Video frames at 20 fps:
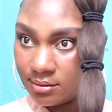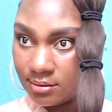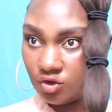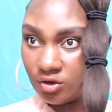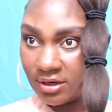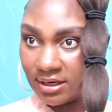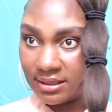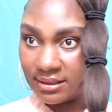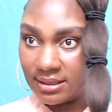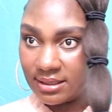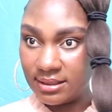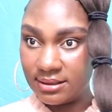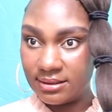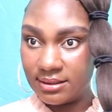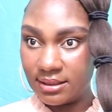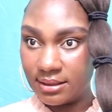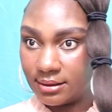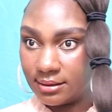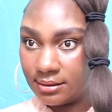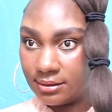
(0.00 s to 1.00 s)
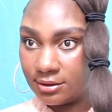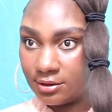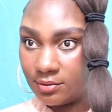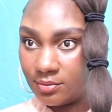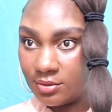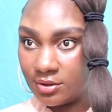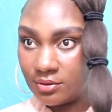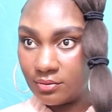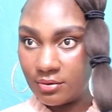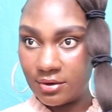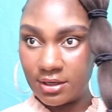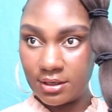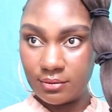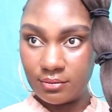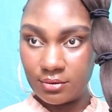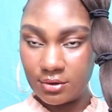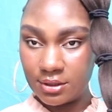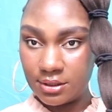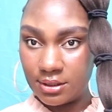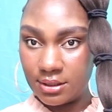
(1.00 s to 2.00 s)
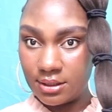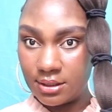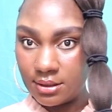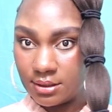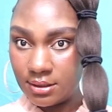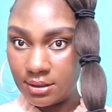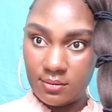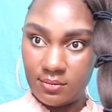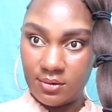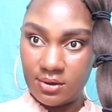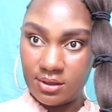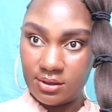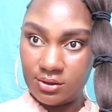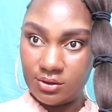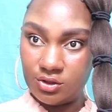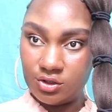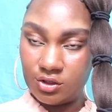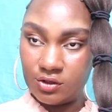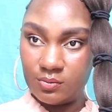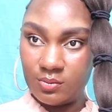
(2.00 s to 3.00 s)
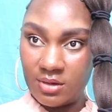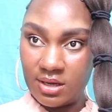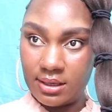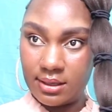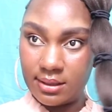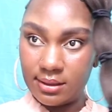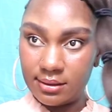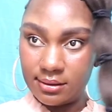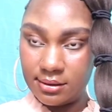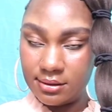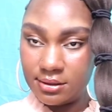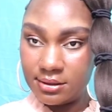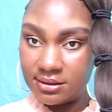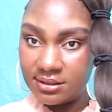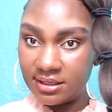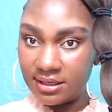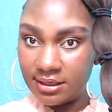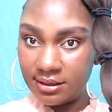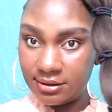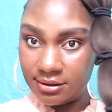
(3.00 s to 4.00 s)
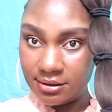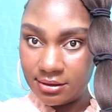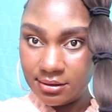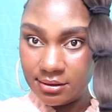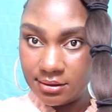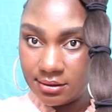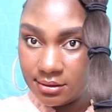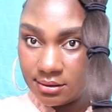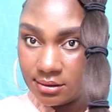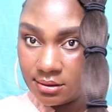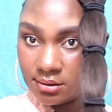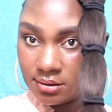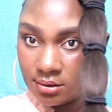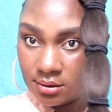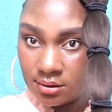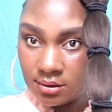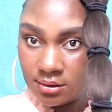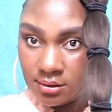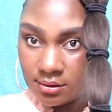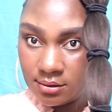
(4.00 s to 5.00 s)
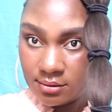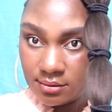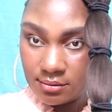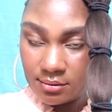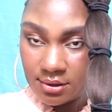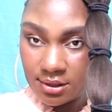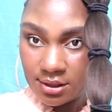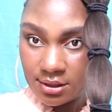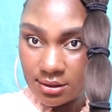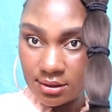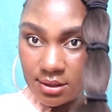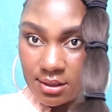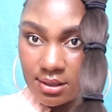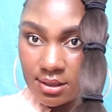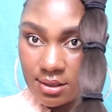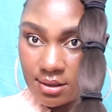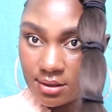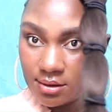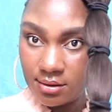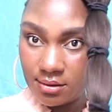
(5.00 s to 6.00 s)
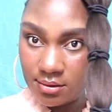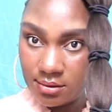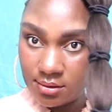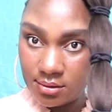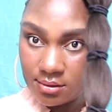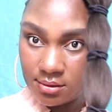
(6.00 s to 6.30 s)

Drag that down a little bit where I want it. I'm gonna just make it a little tighter right there.